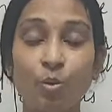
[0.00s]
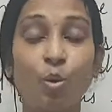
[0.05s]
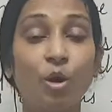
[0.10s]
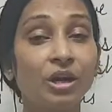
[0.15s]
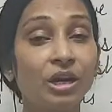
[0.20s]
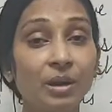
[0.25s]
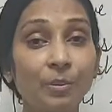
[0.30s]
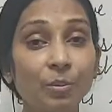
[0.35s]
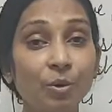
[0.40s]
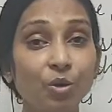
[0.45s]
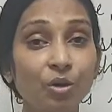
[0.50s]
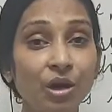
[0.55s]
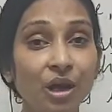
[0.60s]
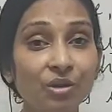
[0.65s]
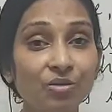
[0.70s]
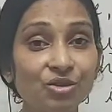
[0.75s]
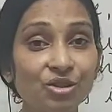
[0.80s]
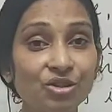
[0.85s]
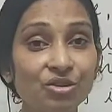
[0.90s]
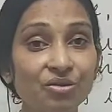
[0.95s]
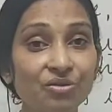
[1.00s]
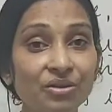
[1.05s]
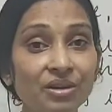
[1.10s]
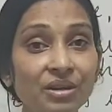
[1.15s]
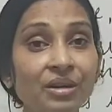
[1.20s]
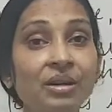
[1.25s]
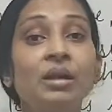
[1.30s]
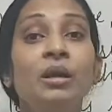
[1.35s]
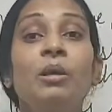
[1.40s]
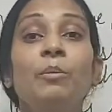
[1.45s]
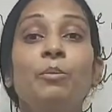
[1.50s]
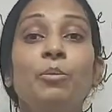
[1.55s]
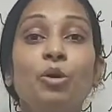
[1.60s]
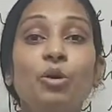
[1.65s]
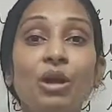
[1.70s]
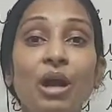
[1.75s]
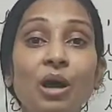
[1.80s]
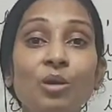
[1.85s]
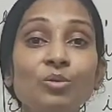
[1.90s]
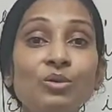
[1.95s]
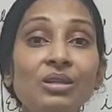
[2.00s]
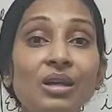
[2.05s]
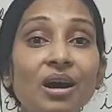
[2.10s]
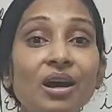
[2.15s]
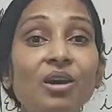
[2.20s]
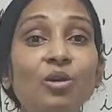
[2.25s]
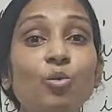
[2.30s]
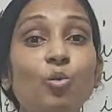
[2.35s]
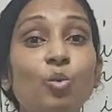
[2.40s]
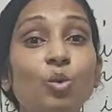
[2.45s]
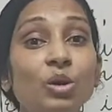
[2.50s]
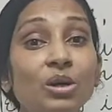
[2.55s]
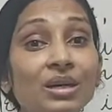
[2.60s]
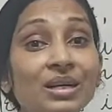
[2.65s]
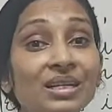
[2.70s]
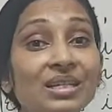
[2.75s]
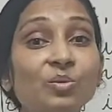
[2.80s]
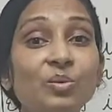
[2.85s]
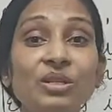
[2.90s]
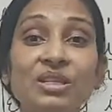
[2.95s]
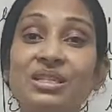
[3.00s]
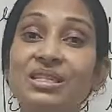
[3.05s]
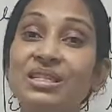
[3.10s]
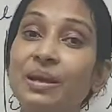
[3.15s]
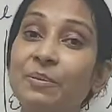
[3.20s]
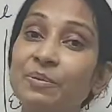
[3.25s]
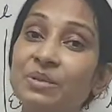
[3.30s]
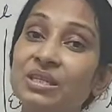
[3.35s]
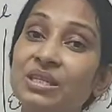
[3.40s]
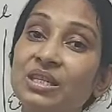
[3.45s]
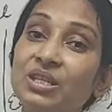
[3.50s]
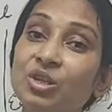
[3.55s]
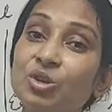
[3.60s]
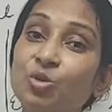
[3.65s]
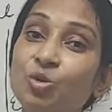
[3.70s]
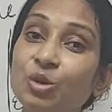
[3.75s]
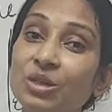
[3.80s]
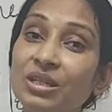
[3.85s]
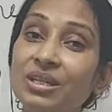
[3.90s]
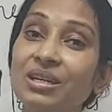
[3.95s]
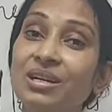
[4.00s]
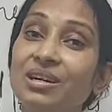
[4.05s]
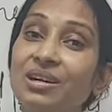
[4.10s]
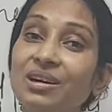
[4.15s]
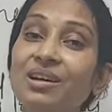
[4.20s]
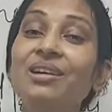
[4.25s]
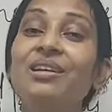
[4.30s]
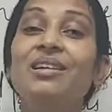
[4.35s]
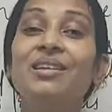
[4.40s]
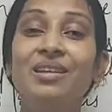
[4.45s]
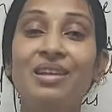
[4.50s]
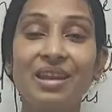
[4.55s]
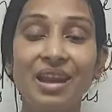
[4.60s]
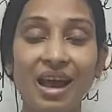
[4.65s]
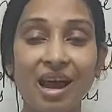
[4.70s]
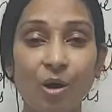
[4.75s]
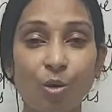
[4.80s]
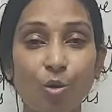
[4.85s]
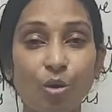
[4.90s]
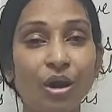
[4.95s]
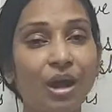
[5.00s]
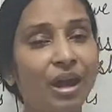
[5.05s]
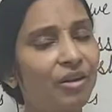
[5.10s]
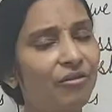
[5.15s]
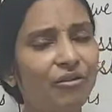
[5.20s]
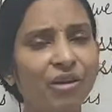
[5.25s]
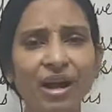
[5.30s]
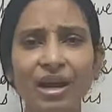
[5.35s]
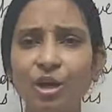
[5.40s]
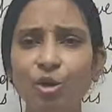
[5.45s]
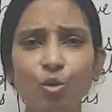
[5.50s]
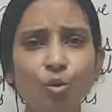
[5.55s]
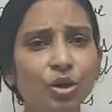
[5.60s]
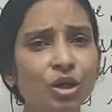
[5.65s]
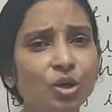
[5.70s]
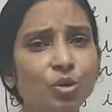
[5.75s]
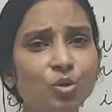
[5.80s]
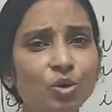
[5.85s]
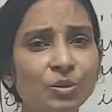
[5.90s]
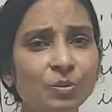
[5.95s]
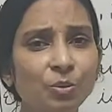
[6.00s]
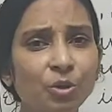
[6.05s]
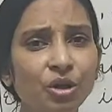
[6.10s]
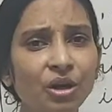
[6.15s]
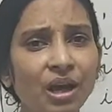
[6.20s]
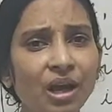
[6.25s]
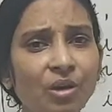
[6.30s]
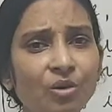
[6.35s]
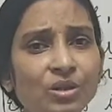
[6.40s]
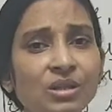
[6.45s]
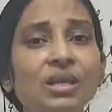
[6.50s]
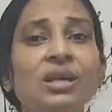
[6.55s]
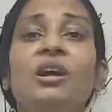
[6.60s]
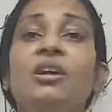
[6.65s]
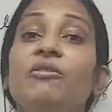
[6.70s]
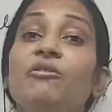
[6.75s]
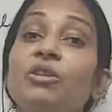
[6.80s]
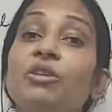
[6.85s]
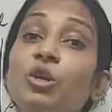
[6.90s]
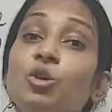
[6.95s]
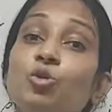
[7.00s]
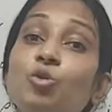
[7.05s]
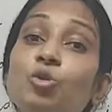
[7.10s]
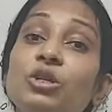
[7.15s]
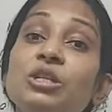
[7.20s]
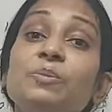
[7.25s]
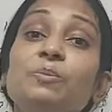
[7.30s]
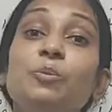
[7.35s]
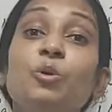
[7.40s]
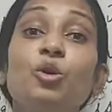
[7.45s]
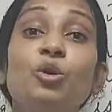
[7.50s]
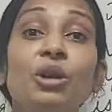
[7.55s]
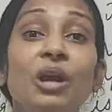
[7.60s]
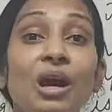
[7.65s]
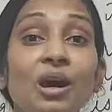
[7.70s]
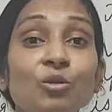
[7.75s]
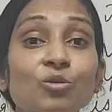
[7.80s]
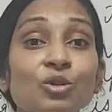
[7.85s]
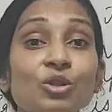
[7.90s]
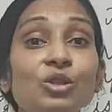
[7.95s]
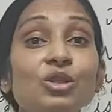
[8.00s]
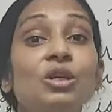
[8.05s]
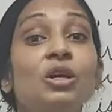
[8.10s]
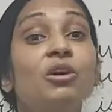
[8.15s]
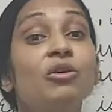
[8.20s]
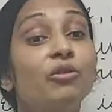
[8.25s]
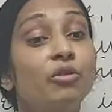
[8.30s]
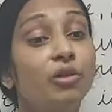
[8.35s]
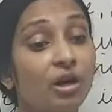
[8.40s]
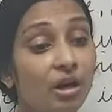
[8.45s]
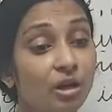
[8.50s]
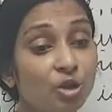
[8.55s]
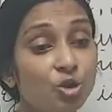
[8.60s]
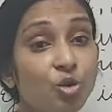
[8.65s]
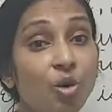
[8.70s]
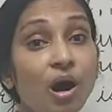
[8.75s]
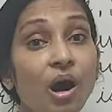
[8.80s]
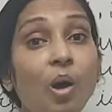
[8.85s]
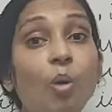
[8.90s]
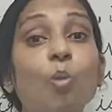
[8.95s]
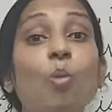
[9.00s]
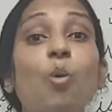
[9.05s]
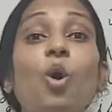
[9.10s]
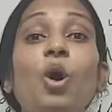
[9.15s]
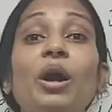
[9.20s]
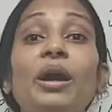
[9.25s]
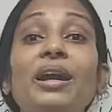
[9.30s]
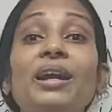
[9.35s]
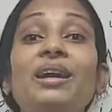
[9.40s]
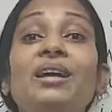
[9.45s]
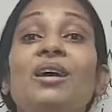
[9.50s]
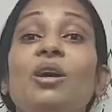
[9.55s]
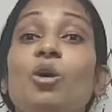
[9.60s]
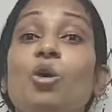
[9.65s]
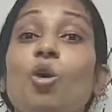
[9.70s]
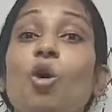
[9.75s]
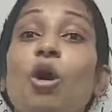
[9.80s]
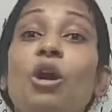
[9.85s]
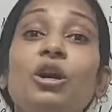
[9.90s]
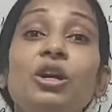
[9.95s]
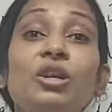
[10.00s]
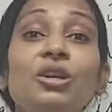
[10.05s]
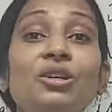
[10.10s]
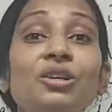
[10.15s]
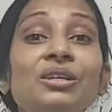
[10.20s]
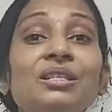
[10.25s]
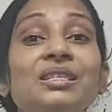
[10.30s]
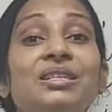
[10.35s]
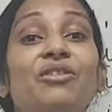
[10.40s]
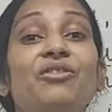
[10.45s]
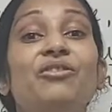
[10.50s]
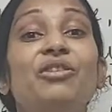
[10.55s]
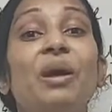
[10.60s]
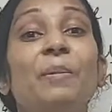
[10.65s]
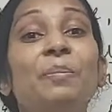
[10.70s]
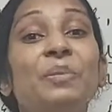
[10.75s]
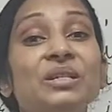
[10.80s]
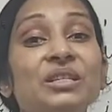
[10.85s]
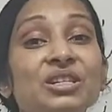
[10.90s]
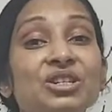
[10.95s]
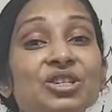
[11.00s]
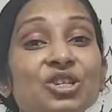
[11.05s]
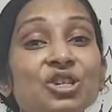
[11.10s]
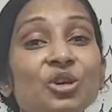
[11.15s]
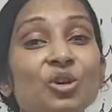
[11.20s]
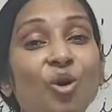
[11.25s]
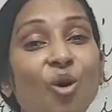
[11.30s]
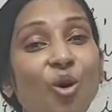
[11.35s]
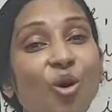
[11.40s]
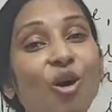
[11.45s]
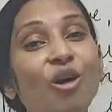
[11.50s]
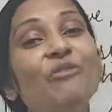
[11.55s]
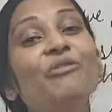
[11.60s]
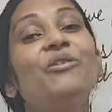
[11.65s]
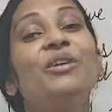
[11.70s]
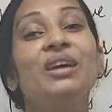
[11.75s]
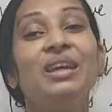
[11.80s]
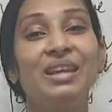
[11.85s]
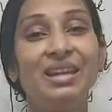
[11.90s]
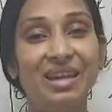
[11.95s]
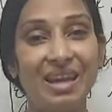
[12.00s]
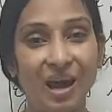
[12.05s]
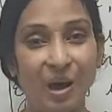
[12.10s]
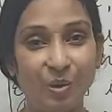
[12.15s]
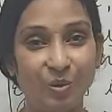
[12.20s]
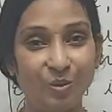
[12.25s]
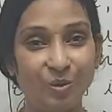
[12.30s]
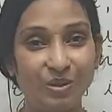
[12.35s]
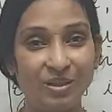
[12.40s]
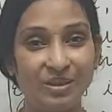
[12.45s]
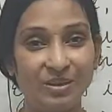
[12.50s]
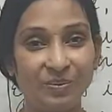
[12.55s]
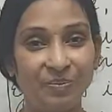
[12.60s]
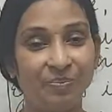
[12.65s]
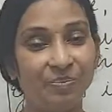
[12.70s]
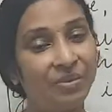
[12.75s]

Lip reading: What are pronouns, children? Pronouns are words which substitute a noun. And why do we use pronouns? We use pronouns to avoid continuous repetition of nouns.